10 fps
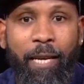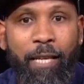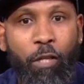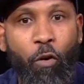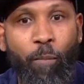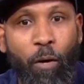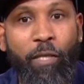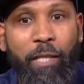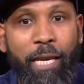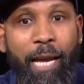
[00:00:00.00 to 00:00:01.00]
So
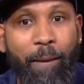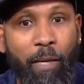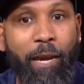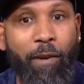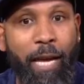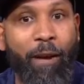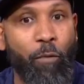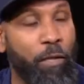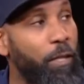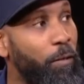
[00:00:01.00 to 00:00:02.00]
most of the time, Gerry got
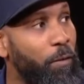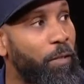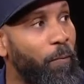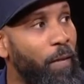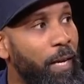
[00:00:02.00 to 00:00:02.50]
results.